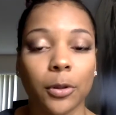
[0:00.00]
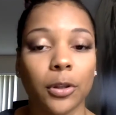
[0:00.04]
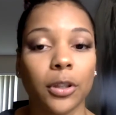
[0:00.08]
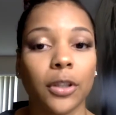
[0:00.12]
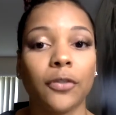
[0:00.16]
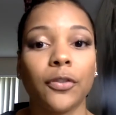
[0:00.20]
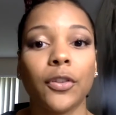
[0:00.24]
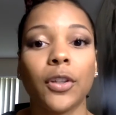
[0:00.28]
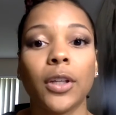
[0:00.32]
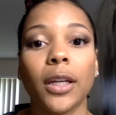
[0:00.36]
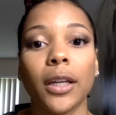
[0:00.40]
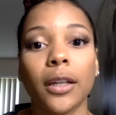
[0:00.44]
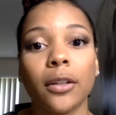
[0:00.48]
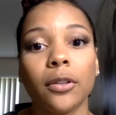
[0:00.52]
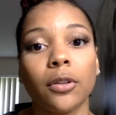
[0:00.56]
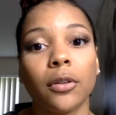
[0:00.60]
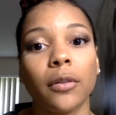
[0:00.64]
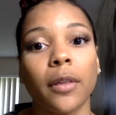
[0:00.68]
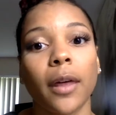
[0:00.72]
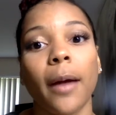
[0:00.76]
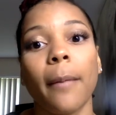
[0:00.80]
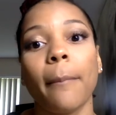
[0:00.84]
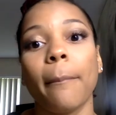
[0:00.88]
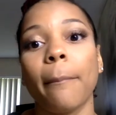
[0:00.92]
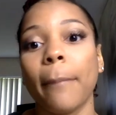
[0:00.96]
And if you can't do
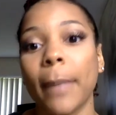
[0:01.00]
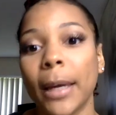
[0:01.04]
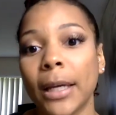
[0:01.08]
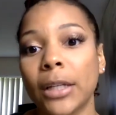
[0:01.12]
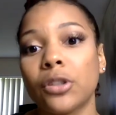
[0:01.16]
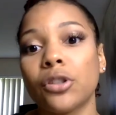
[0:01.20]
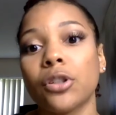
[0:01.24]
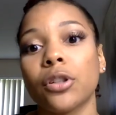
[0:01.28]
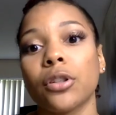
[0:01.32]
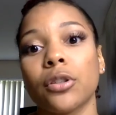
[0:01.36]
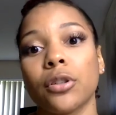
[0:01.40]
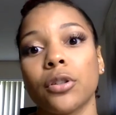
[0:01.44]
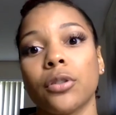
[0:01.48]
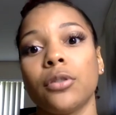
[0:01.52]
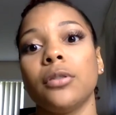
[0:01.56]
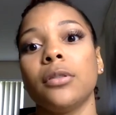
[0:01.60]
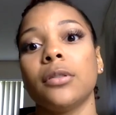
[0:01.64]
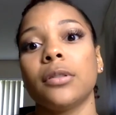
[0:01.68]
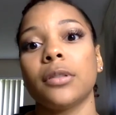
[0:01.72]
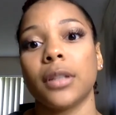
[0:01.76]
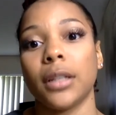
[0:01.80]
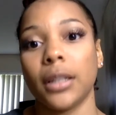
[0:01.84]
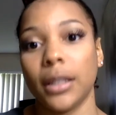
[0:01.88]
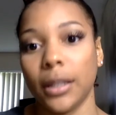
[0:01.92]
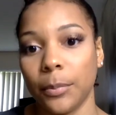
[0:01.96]
that, make sure you're
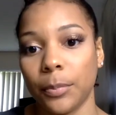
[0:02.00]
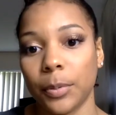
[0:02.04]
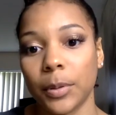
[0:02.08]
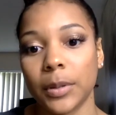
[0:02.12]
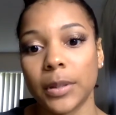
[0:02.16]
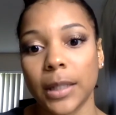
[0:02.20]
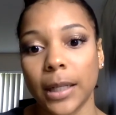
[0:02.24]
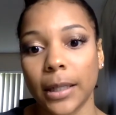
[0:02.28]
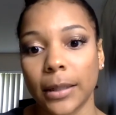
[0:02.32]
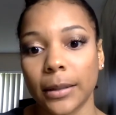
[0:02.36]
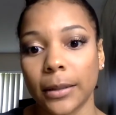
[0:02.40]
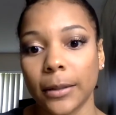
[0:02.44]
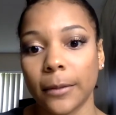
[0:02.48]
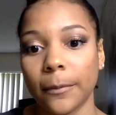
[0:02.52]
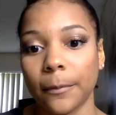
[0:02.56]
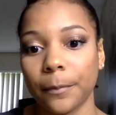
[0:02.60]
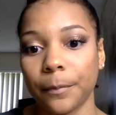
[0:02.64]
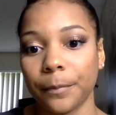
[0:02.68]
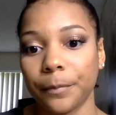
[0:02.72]
using the heat protectant.